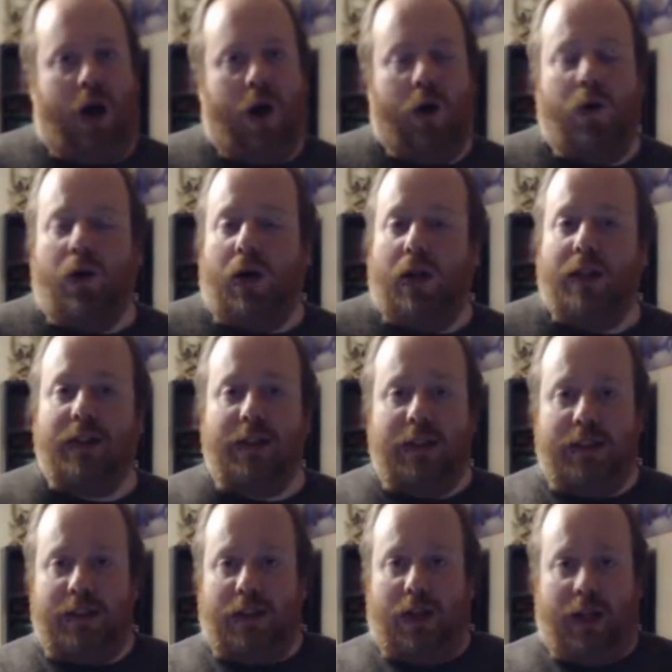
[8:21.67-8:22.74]
Who honestly
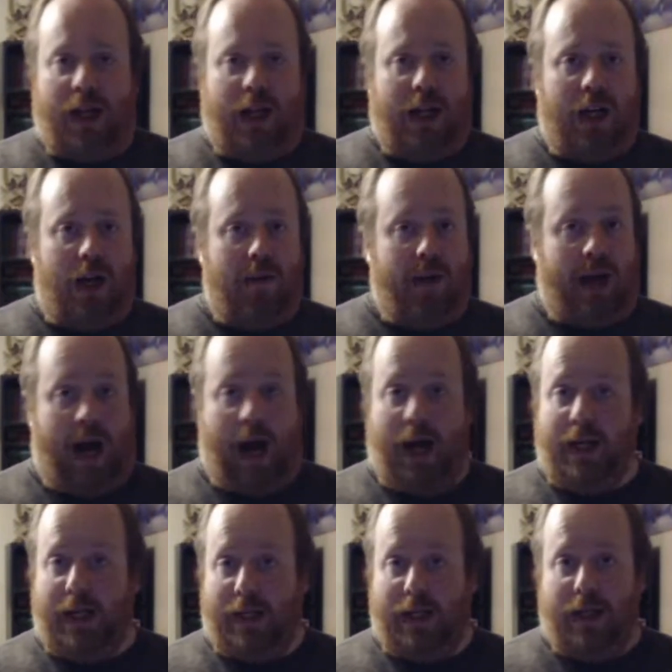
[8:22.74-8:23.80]
saw that coming? I
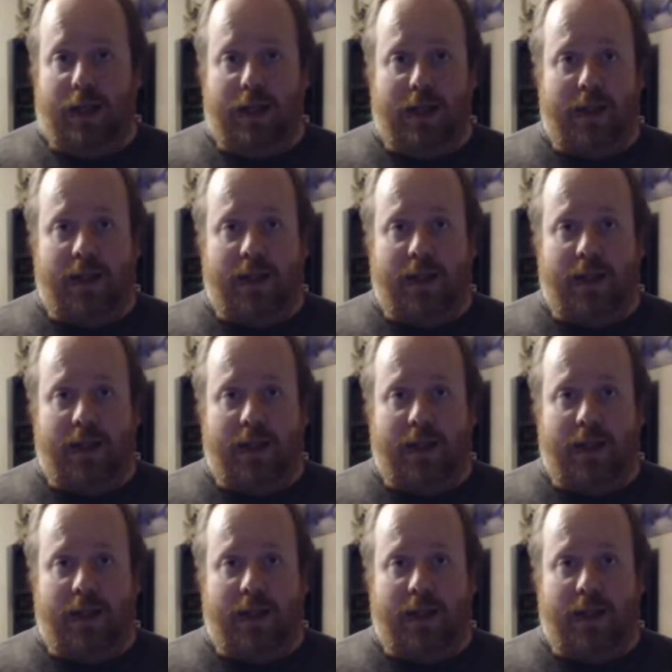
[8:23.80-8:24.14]
didn't.